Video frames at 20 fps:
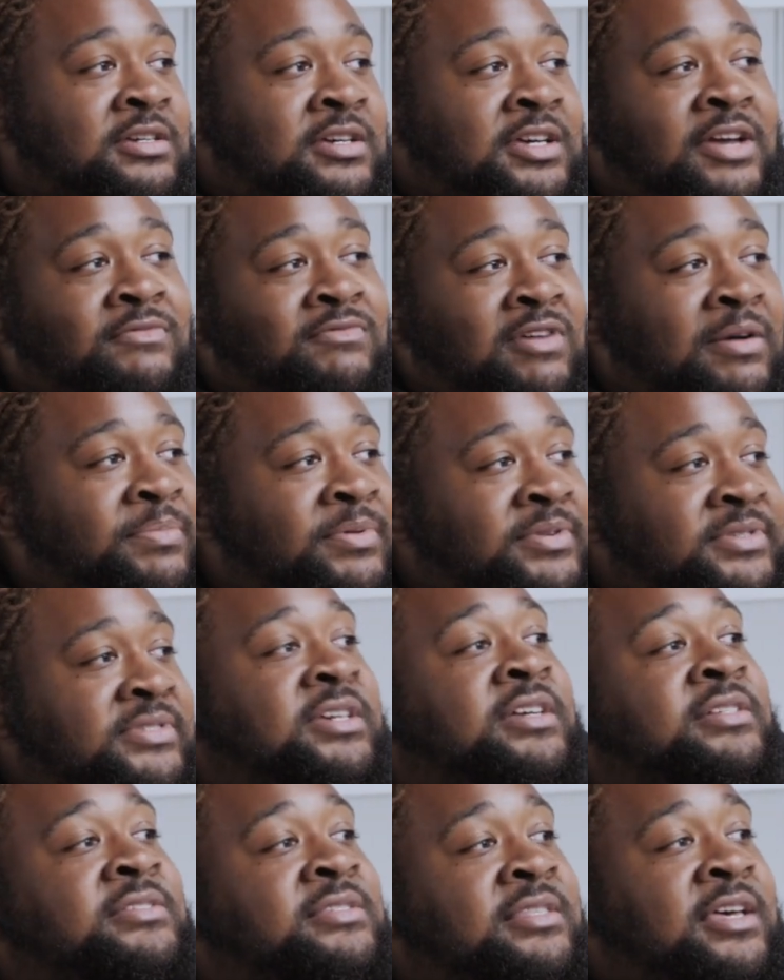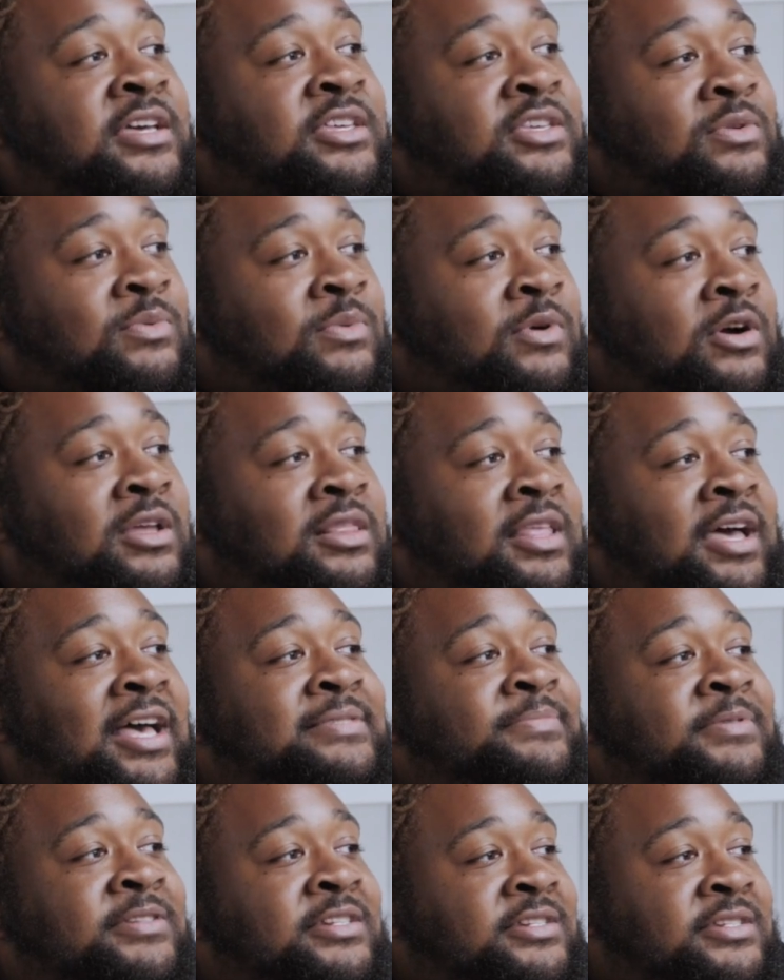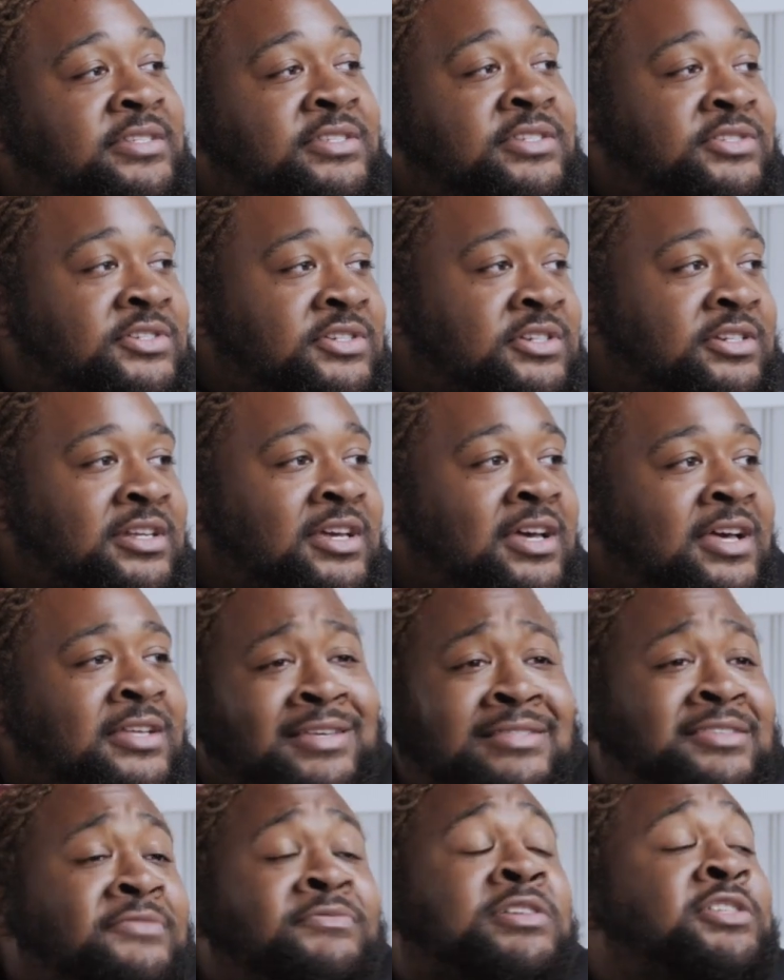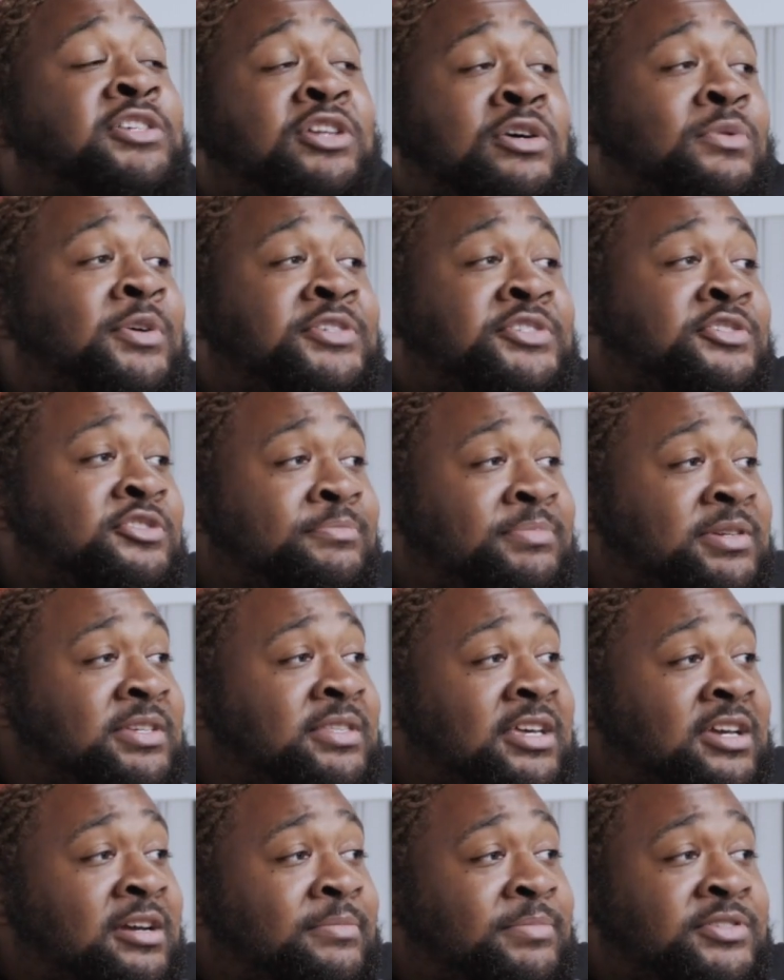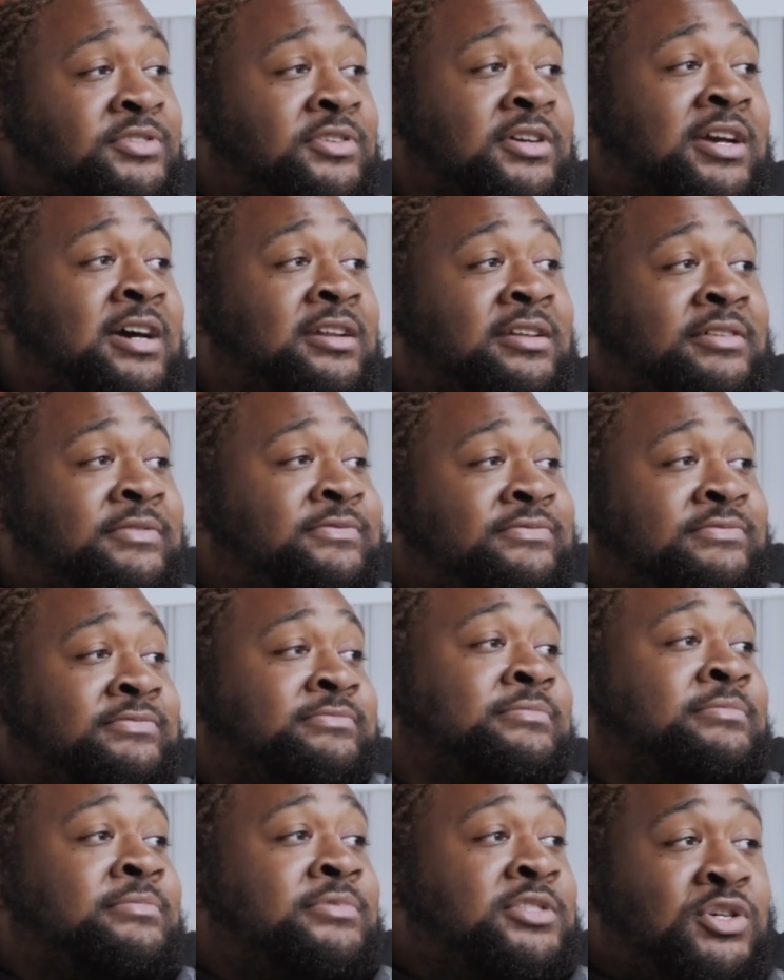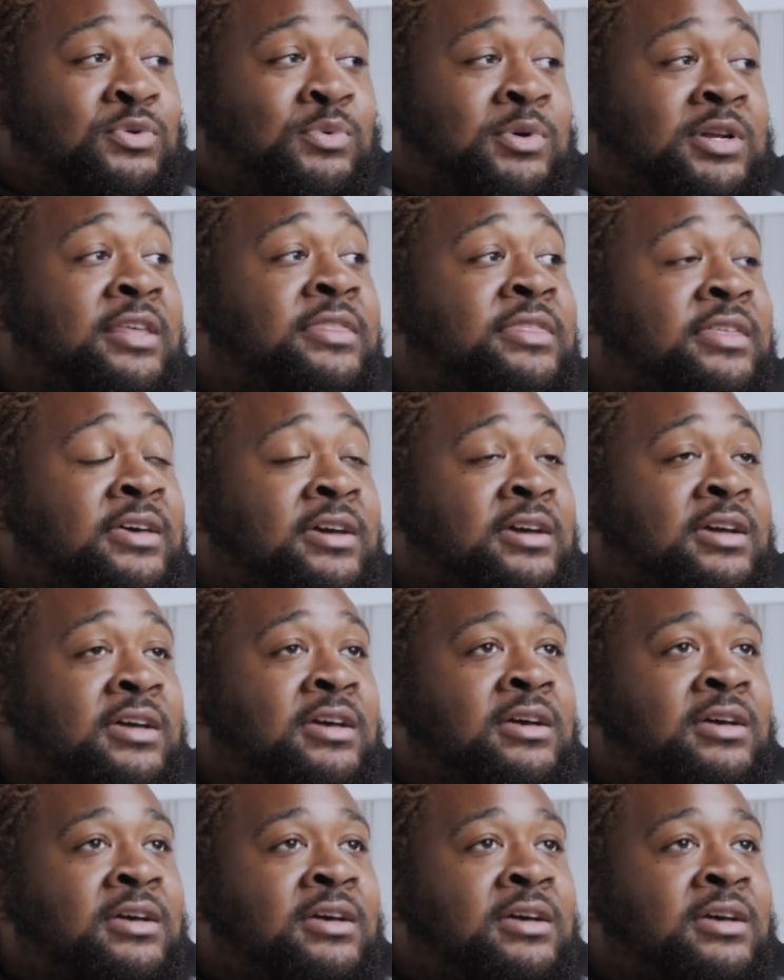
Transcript: It represents that you were a last minute decision, that they really don't want you to be there, but you're kind of doing a thing.